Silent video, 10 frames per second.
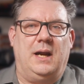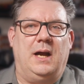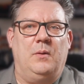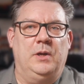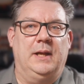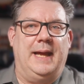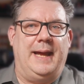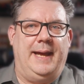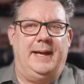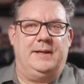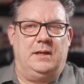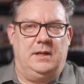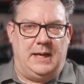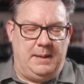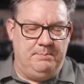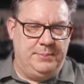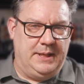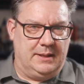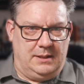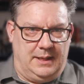we'll add an
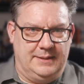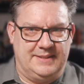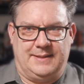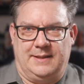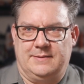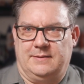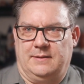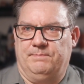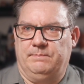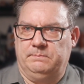ambient light sensor.